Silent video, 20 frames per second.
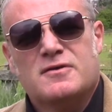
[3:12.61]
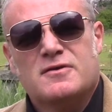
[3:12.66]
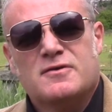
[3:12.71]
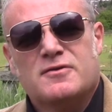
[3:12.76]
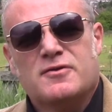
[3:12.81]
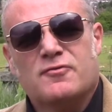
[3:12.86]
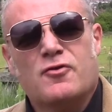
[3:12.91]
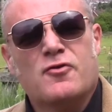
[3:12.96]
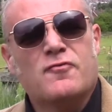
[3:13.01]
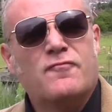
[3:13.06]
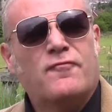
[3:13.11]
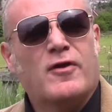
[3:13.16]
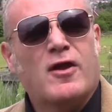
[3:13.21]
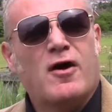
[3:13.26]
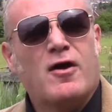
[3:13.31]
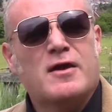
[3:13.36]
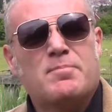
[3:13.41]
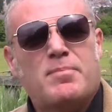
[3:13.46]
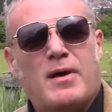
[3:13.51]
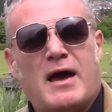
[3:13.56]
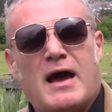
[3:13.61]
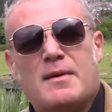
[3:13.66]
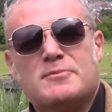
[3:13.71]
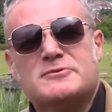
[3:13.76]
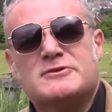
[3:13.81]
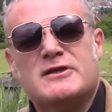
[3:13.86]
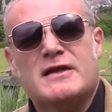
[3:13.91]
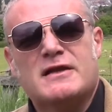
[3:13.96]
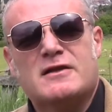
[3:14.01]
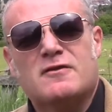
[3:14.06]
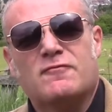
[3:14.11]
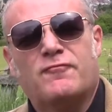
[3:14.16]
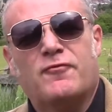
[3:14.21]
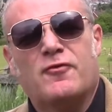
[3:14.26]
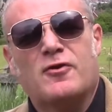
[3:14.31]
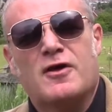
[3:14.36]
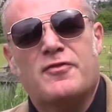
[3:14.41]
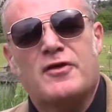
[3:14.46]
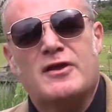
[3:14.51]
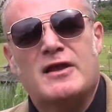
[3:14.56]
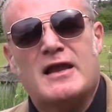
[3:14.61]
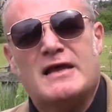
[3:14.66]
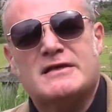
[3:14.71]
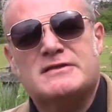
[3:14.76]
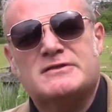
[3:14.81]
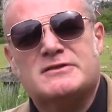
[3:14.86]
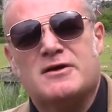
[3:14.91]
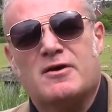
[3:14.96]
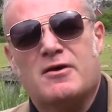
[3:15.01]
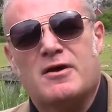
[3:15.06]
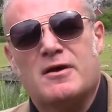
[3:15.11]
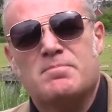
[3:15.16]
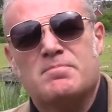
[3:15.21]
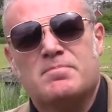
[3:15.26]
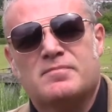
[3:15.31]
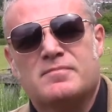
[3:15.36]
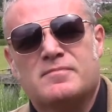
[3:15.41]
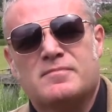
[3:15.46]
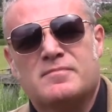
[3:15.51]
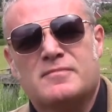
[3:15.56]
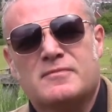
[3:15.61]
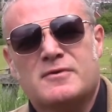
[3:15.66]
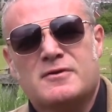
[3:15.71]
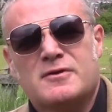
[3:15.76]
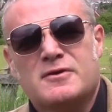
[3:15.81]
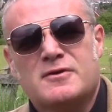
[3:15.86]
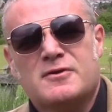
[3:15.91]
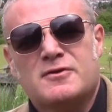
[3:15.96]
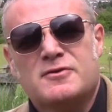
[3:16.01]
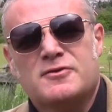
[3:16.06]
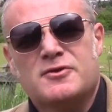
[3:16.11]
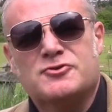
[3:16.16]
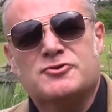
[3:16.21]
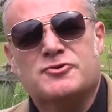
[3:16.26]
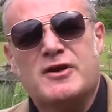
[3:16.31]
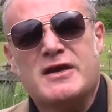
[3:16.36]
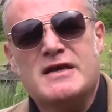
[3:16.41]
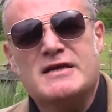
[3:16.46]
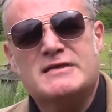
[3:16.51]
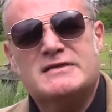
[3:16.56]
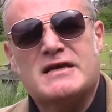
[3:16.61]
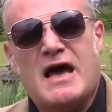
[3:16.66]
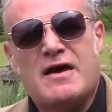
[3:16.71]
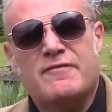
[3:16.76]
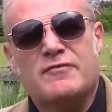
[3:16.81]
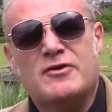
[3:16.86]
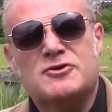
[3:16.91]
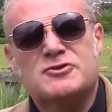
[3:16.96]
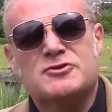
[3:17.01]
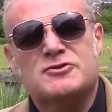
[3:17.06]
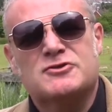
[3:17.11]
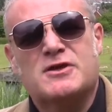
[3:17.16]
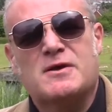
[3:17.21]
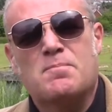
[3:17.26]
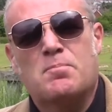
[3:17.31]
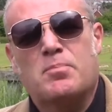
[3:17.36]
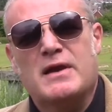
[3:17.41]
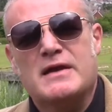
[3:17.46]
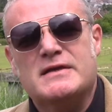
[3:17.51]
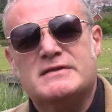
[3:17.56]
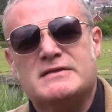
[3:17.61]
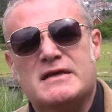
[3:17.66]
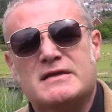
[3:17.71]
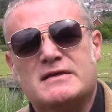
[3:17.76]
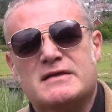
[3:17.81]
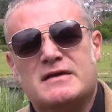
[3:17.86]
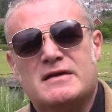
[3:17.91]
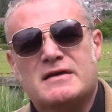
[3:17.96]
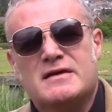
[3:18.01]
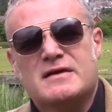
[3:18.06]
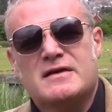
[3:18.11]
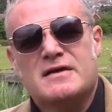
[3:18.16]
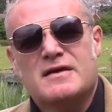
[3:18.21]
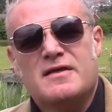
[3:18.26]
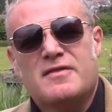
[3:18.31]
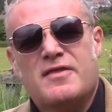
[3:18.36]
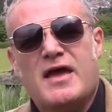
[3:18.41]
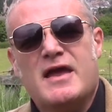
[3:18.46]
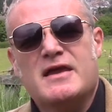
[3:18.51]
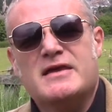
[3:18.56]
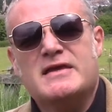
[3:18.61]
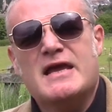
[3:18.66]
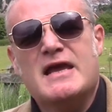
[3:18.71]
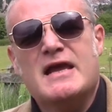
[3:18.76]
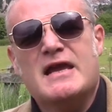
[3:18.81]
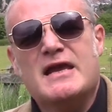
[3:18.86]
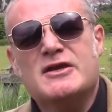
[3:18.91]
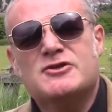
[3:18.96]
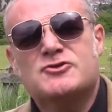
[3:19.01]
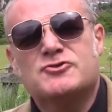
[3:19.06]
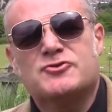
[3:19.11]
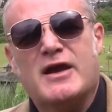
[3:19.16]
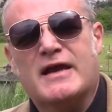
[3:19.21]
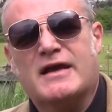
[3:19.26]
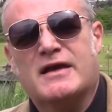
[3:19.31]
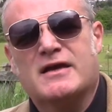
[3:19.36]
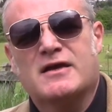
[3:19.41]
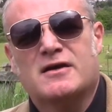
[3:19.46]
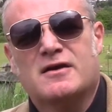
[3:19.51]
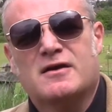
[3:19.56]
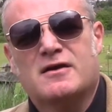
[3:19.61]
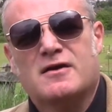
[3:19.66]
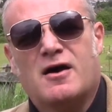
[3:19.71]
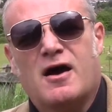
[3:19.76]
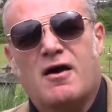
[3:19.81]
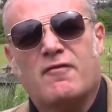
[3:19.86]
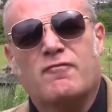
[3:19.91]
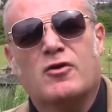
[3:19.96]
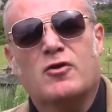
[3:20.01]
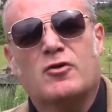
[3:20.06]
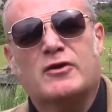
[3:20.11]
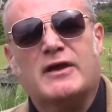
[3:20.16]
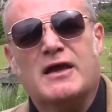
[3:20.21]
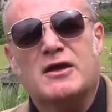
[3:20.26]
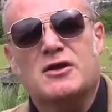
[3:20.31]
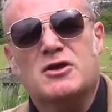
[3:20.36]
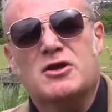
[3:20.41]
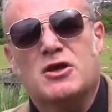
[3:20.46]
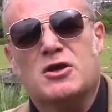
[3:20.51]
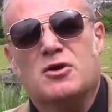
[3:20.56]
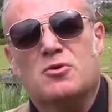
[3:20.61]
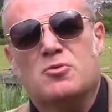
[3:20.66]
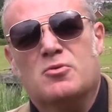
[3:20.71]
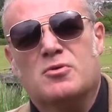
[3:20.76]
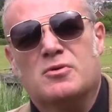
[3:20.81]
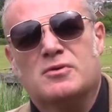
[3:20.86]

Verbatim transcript: the roof line perhaps a little fuller than last time, the trees having just completed their yearly trick of looking new,